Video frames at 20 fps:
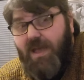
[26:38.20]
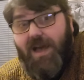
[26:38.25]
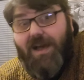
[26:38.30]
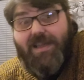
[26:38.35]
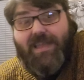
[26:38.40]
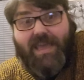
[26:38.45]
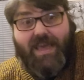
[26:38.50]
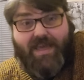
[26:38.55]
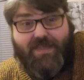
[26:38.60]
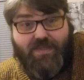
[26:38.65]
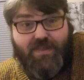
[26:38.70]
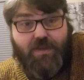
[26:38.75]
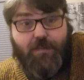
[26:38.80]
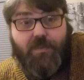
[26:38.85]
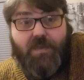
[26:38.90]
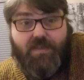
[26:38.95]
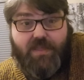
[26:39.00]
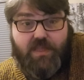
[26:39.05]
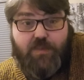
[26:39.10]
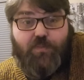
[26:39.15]
I'll get
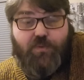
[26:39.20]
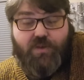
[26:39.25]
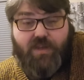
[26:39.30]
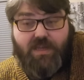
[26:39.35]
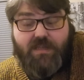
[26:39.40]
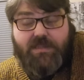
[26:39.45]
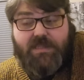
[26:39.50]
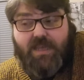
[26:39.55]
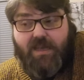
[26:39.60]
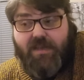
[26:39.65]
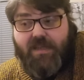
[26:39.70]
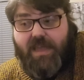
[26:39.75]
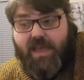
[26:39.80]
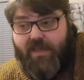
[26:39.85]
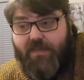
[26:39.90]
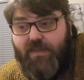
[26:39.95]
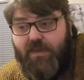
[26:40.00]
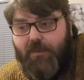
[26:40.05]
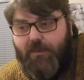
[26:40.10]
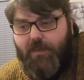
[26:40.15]
them. At this point, I'll say I'll
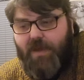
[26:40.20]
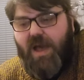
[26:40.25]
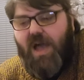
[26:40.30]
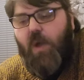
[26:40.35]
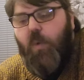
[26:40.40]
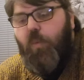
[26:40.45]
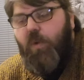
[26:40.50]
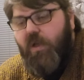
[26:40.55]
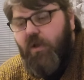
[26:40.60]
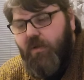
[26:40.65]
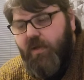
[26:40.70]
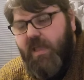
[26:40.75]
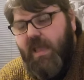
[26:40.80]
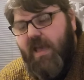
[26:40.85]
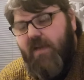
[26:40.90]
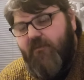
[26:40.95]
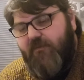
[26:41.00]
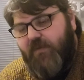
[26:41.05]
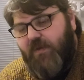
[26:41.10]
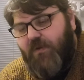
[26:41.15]
get them. I will
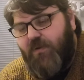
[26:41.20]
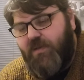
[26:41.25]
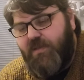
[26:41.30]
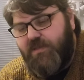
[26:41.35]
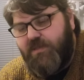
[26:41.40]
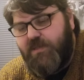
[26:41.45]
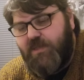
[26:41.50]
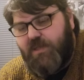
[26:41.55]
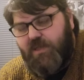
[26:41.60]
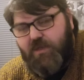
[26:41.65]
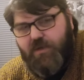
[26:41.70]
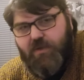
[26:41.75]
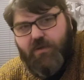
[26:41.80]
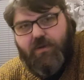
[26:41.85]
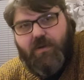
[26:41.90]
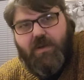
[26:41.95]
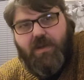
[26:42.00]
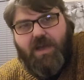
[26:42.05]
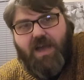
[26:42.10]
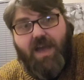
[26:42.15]
get Fallen
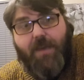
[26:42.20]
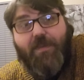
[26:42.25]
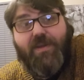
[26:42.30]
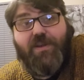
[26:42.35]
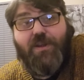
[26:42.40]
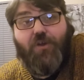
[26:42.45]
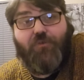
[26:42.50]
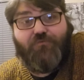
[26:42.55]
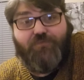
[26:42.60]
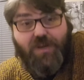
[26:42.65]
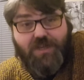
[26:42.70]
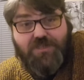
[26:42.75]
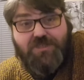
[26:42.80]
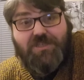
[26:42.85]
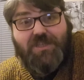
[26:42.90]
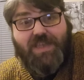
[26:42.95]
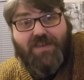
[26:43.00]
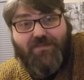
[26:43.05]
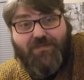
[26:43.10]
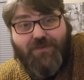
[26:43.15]
Sakura. I'm in no
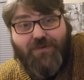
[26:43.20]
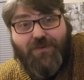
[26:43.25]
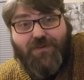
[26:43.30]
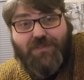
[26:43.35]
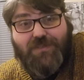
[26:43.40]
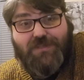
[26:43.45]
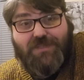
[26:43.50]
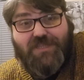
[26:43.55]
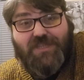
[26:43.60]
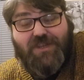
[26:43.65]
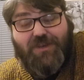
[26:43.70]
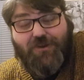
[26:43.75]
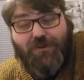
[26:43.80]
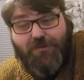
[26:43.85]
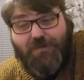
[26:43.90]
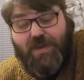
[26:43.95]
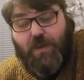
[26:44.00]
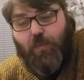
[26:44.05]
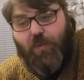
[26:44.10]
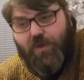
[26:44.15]
rush to get Fallen
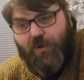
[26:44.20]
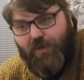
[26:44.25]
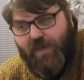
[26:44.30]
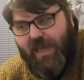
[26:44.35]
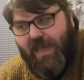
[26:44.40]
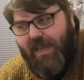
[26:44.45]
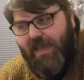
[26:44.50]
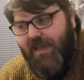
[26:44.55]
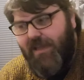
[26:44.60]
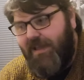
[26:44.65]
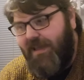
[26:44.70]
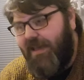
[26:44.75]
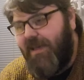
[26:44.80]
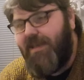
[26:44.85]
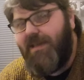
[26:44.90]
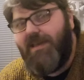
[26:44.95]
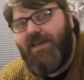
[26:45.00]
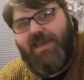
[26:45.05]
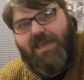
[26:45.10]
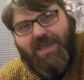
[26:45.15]
Sakura, but I will get it.
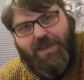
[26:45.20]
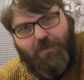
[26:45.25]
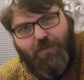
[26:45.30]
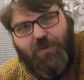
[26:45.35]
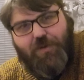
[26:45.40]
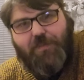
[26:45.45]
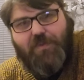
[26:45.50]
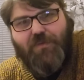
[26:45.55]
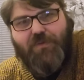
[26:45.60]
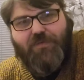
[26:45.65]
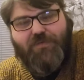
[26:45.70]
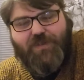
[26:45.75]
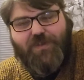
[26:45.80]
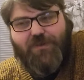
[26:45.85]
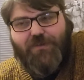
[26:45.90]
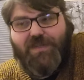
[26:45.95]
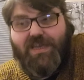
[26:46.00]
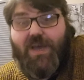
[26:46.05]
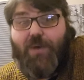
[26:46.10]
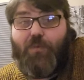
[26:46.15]
It will be
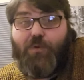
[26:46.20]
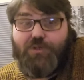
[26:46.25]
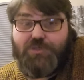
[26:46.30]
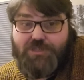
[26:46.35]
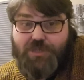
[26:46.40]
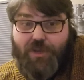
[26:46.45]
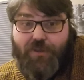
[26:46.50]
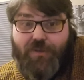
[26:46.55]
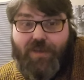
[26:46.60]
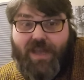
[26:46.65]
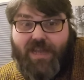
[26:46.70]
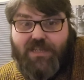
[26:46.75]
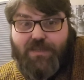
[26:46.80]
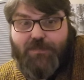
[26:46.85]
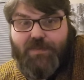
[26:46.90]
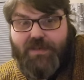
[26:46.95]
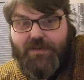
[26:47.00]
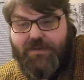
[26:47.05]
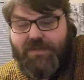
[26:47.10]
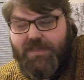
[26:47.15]
reviewed. I will show you how to
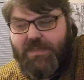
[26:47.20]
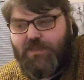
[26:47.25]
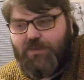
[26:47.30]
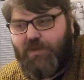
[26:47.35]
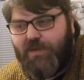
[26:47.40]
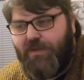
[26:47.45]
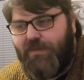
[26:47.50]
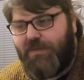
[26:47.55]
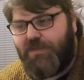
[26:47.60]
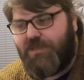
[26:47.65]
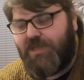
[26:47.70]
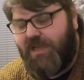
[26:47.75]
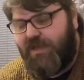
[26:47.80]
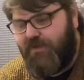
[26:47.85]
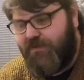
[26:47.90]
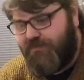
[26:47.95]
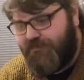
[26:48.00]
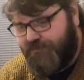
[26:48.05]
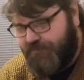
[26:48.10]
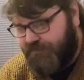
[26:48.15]
build it as well on the
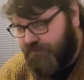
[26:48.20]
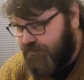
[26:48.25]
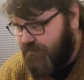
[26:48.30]
channel,